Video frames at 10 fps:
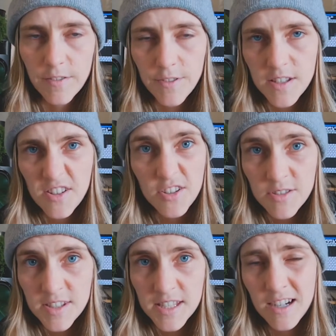If that's not
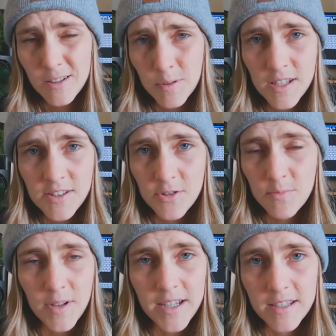your style, please
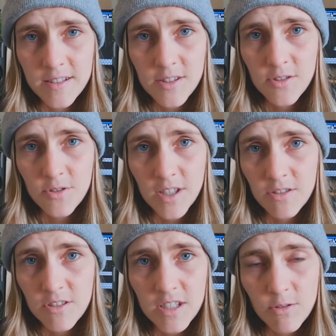don't buy into that
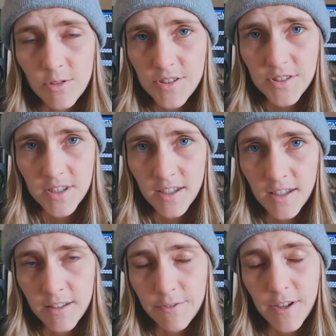you need all this gear
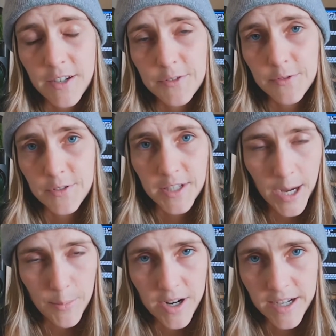and 5 different
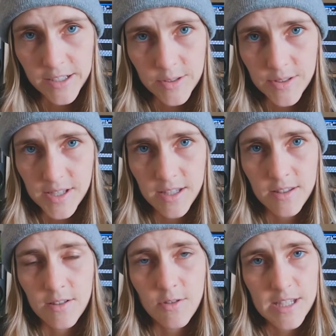camera angles
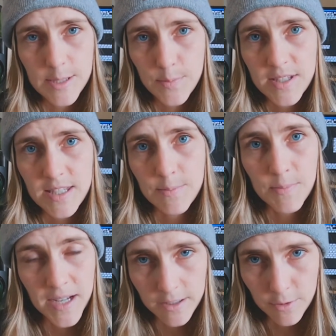and the crispest
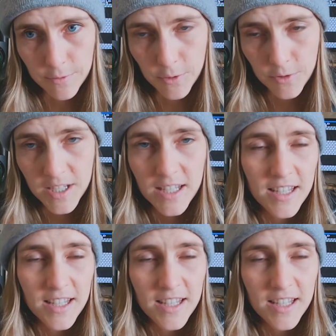microphone.